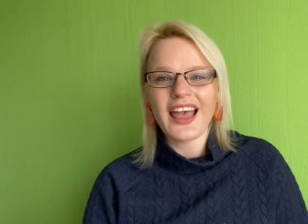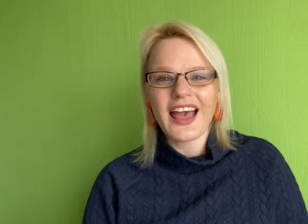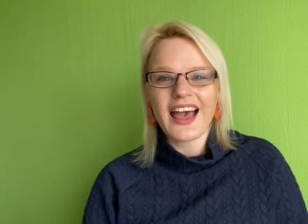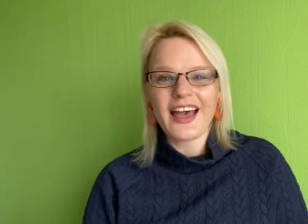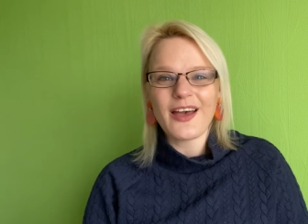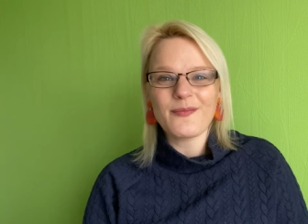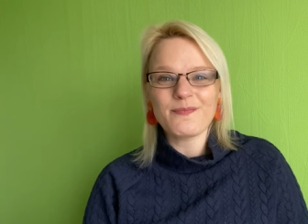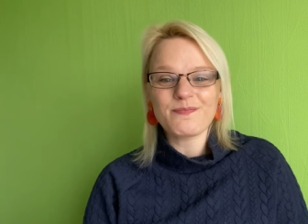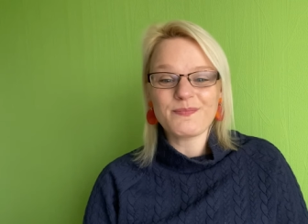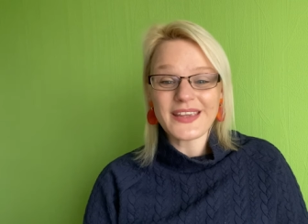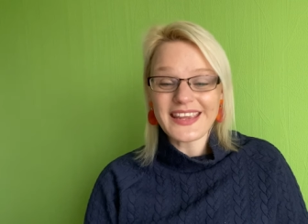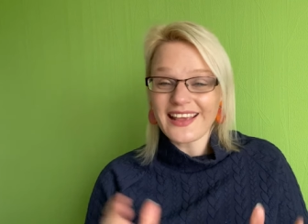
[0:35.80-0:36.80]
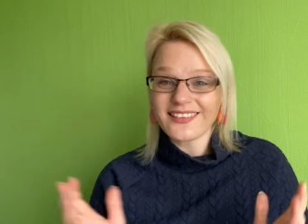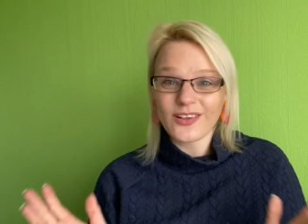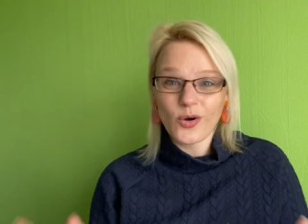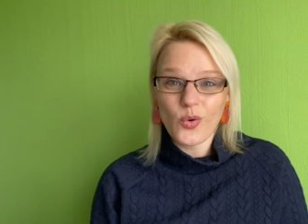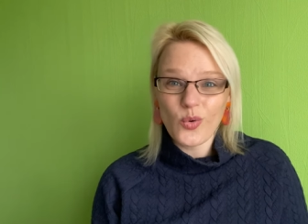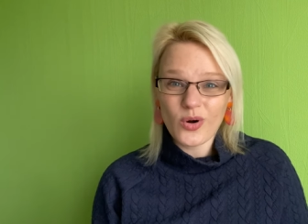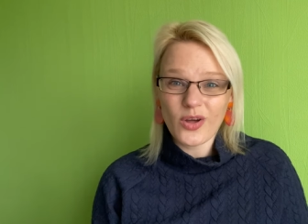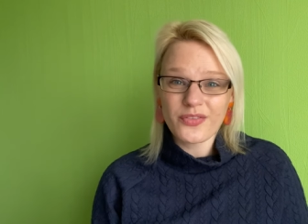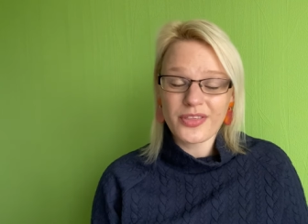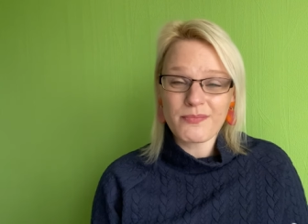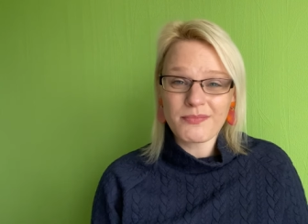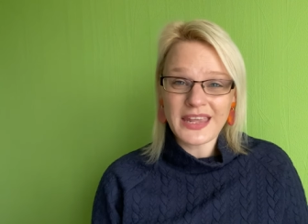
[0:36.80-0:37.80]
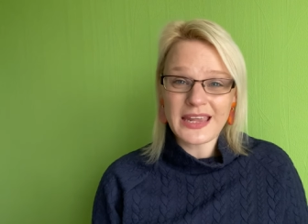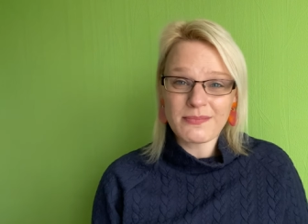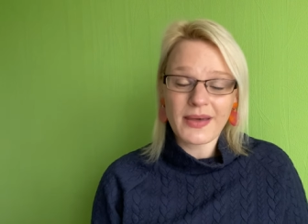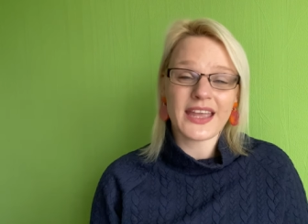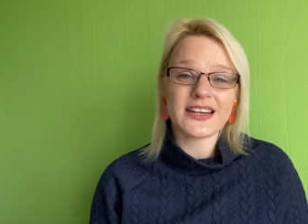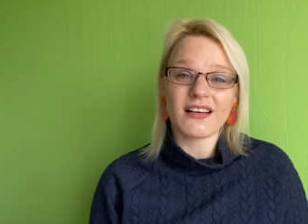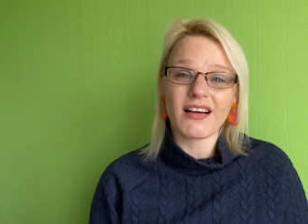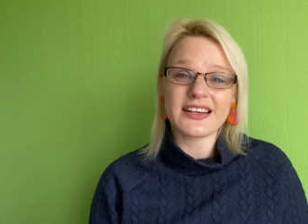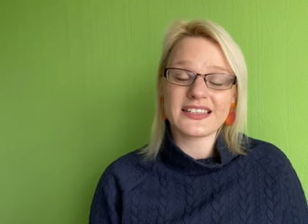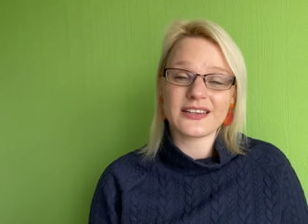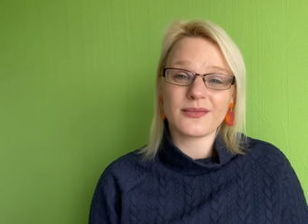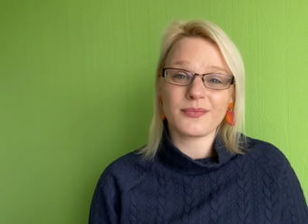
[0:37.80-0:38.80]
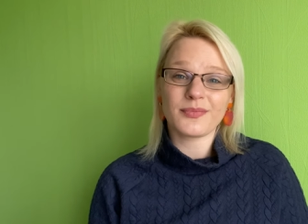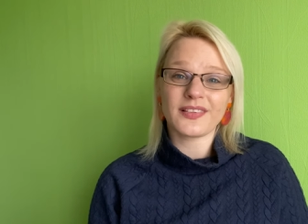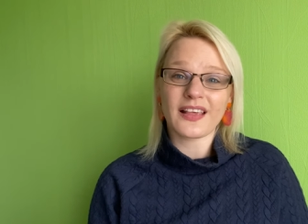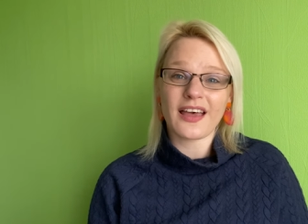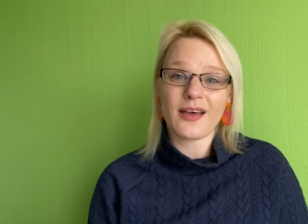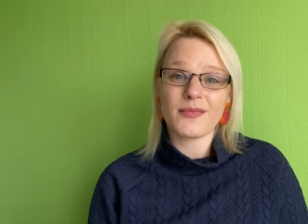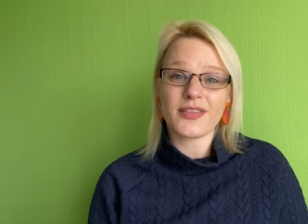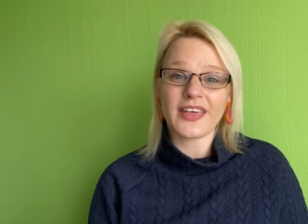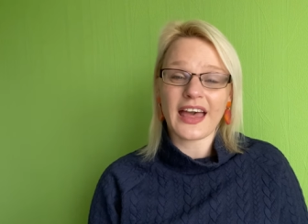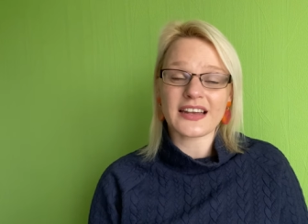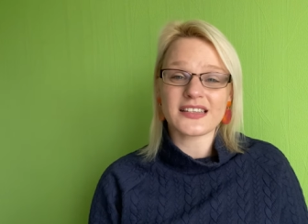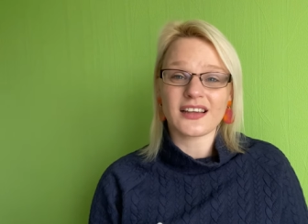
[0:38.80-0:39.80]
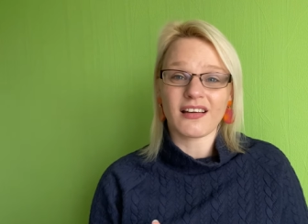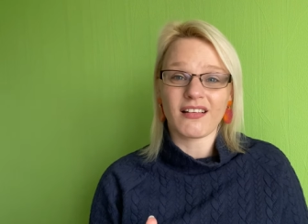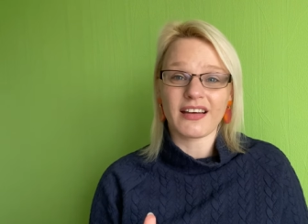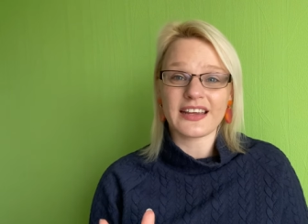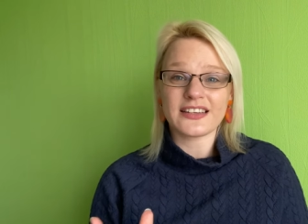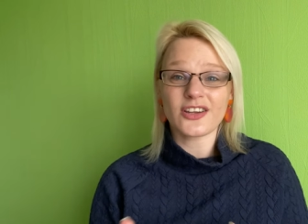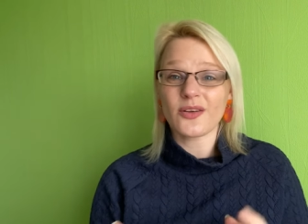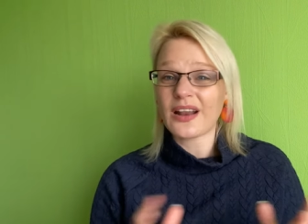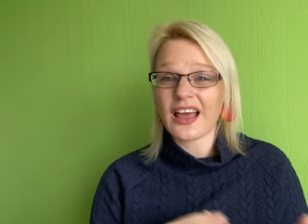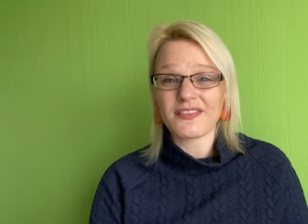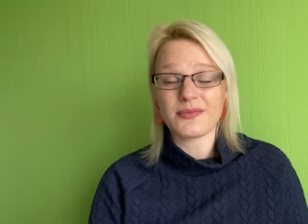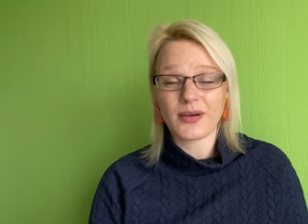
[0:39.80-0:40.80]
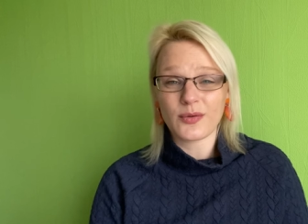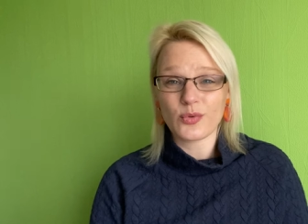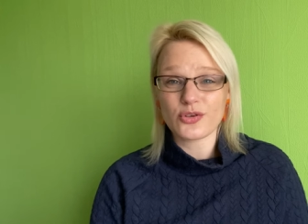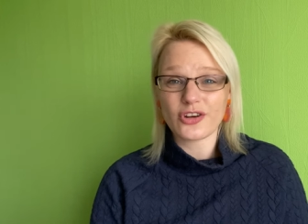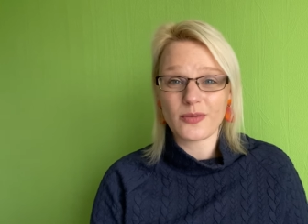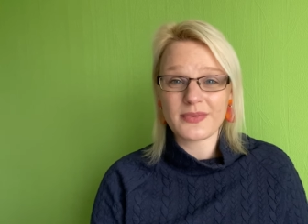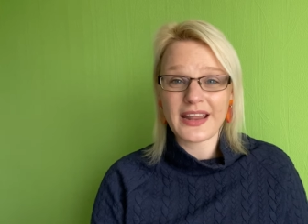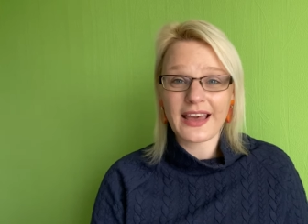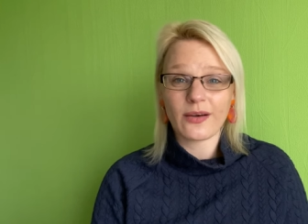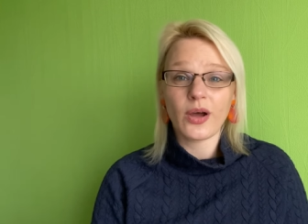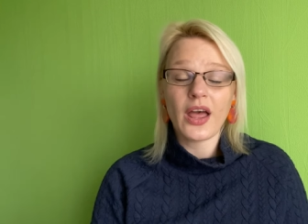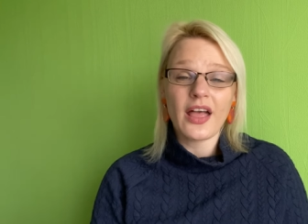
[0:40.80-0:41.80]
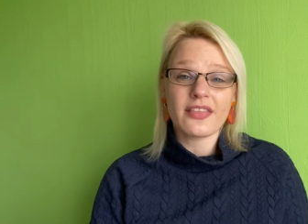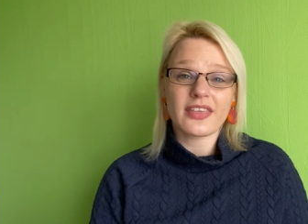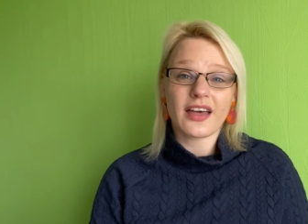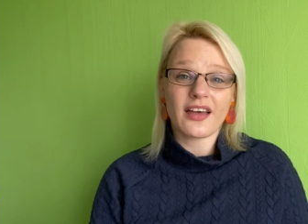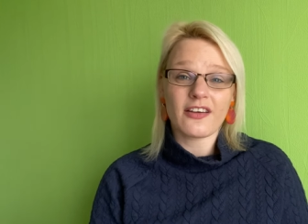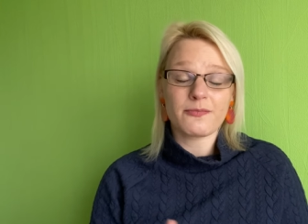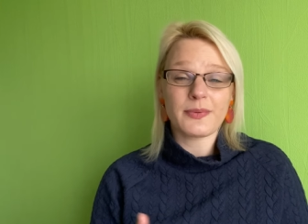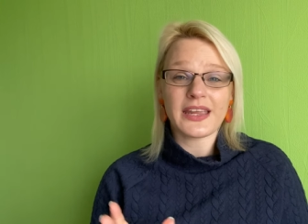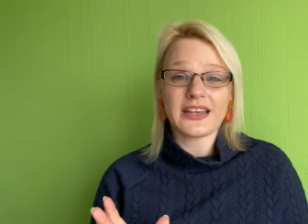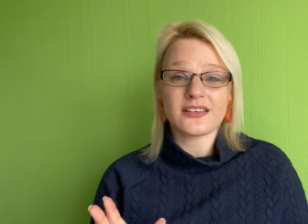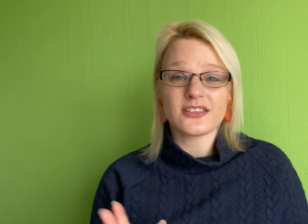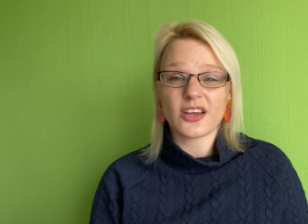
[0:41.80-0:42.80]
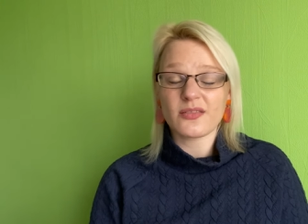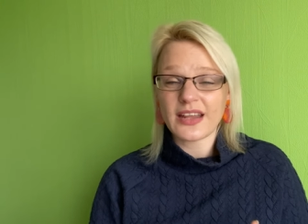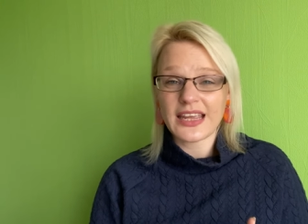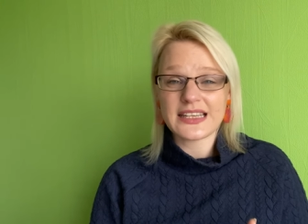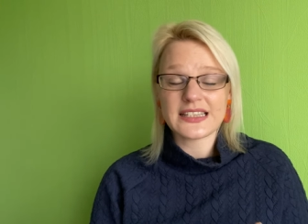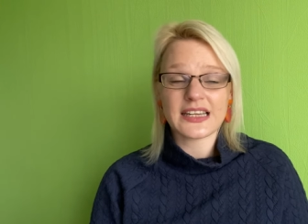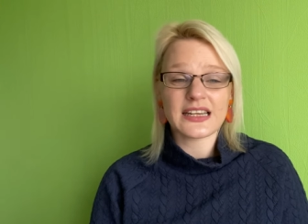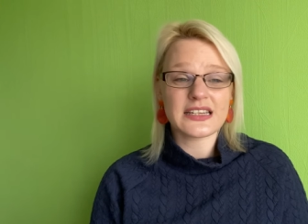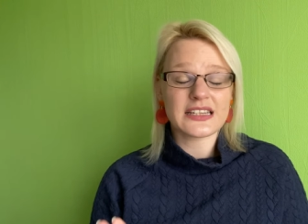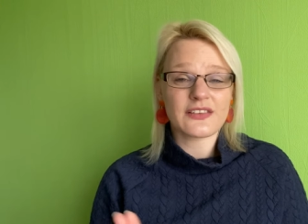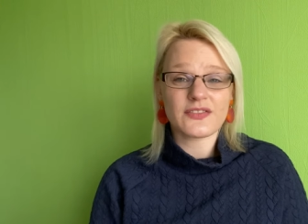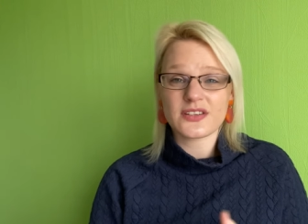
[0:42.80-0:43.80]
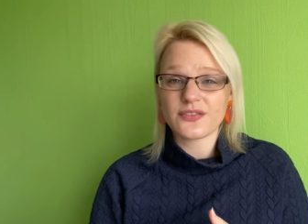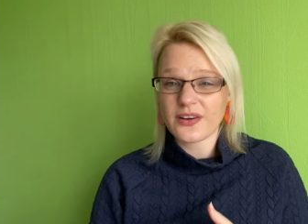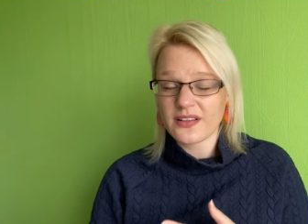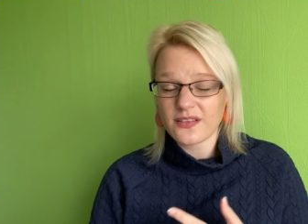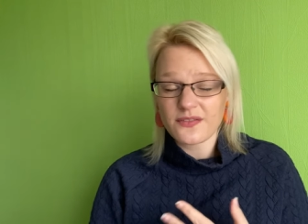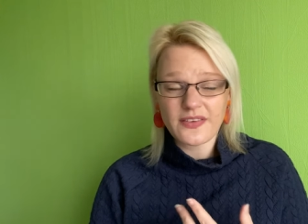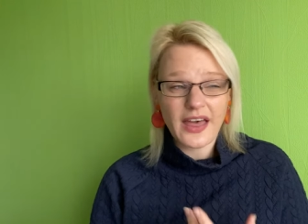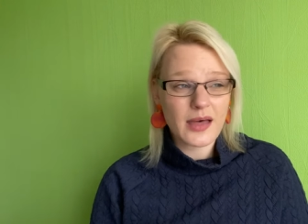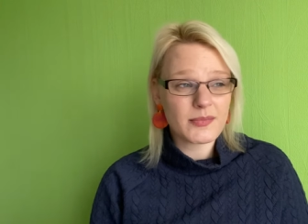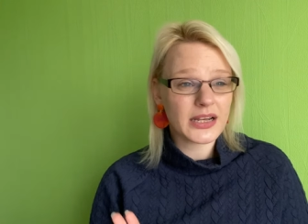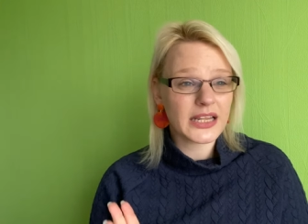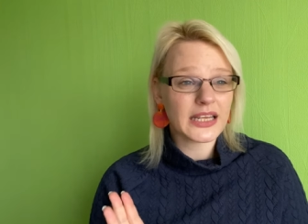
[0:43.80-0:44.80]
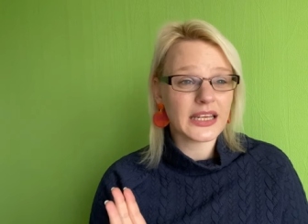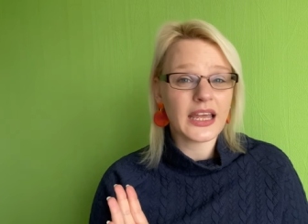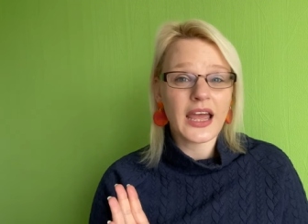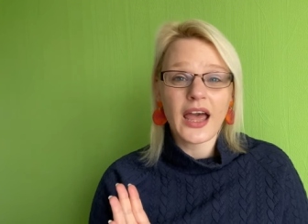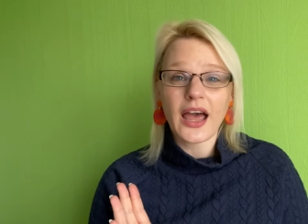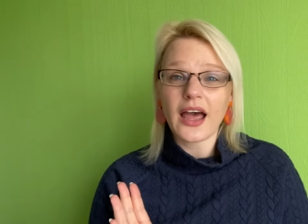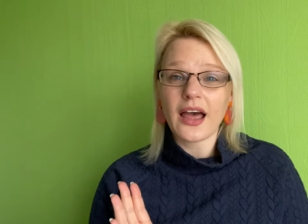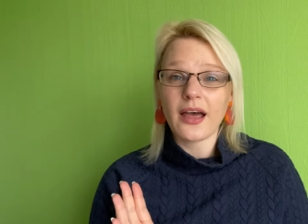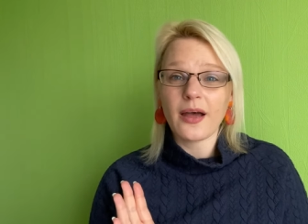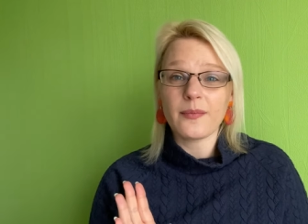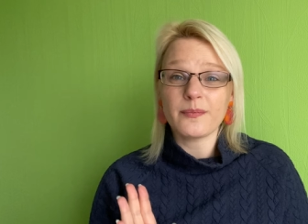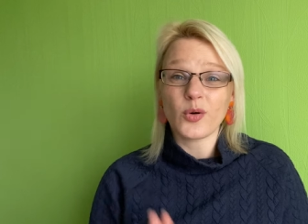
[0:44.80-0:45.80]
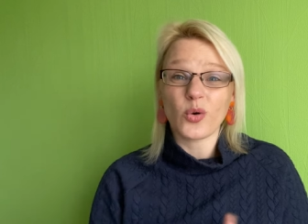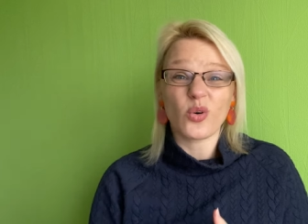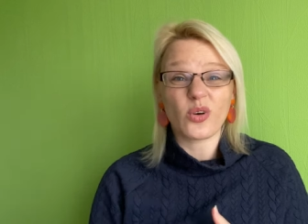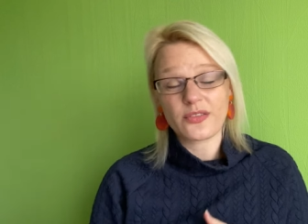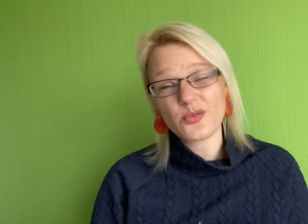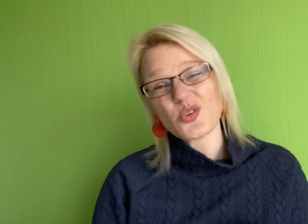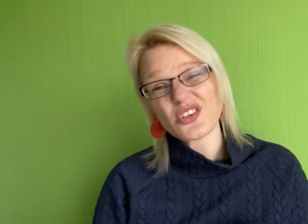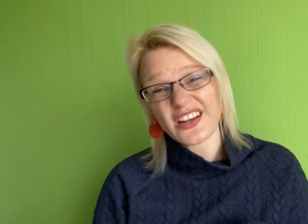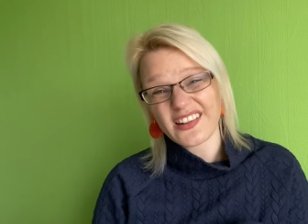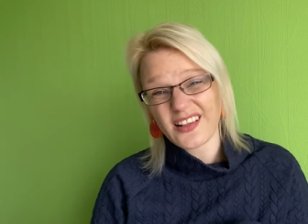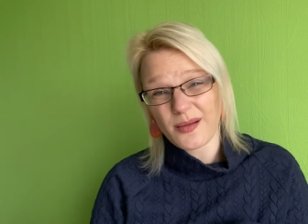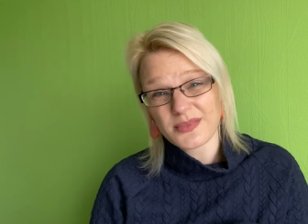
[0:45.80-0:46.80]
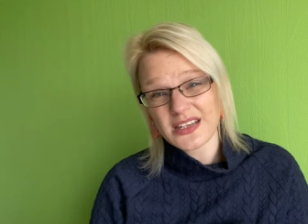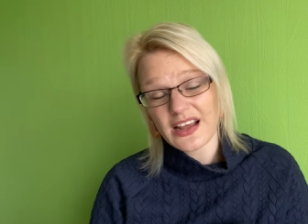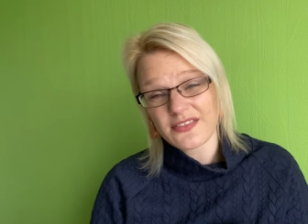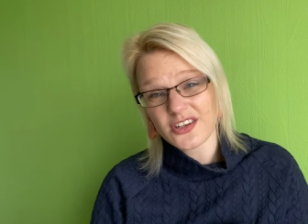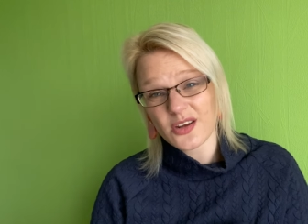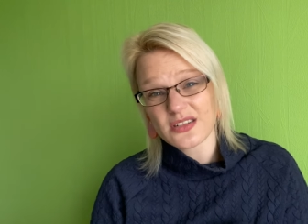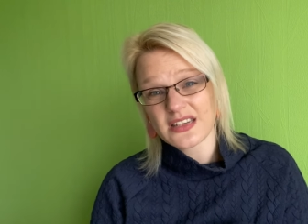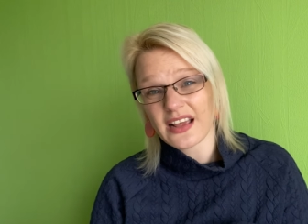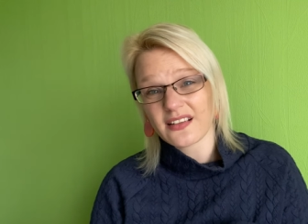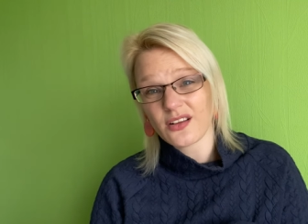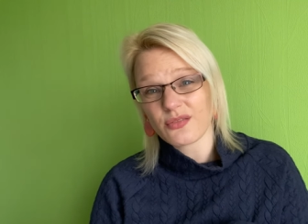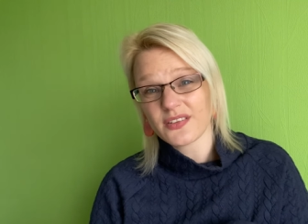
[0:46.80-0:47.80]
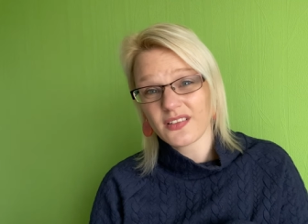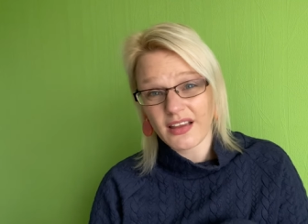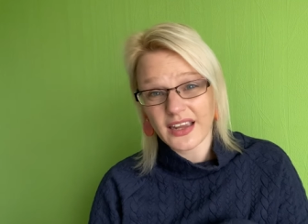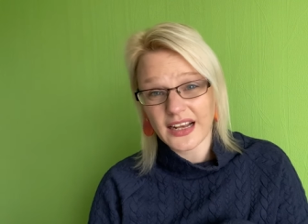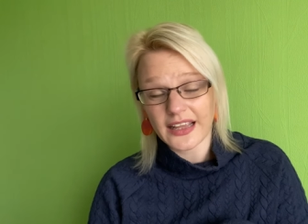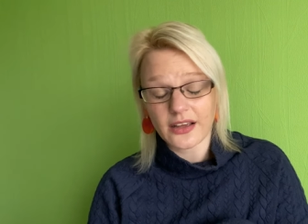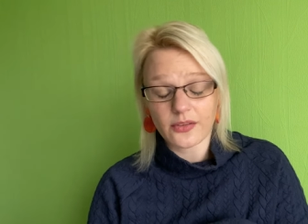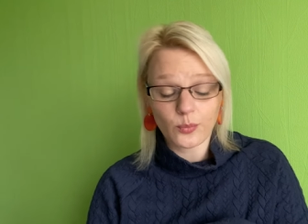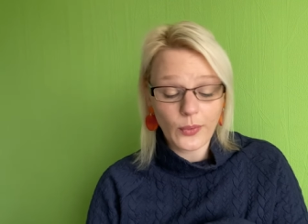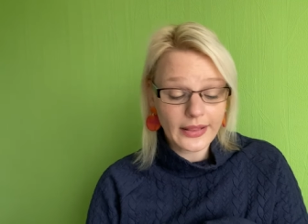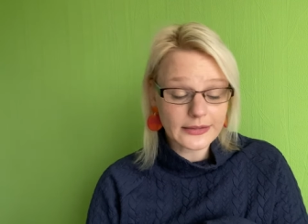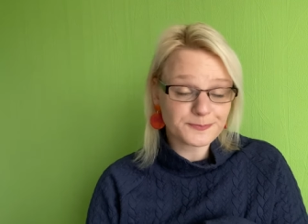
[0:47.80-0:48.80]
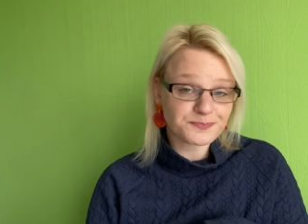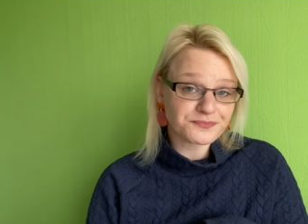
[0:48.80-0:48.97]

Um, but yes, all of the me made items um, that I don't have in my wardrobe now that have been donated, given to friends and family, um, or unfortunately some did have to go to textile recycling as well.